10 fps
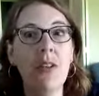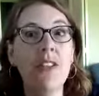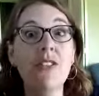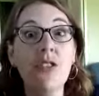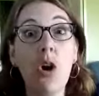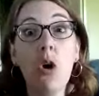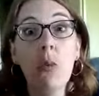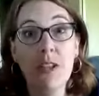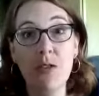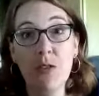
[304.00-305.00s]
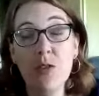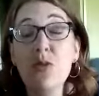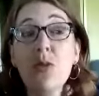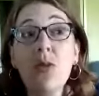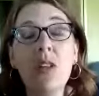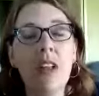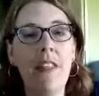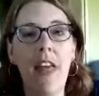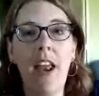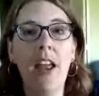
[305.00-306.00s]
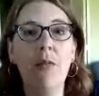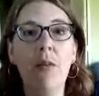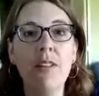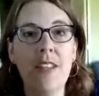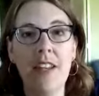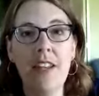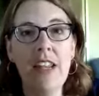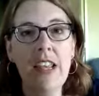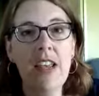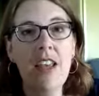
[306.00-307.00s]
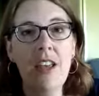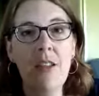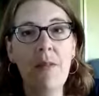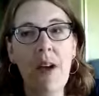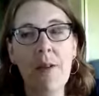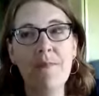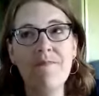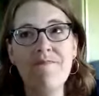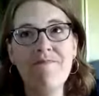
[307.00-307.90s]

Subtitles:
so much for school and that I wasn't, um,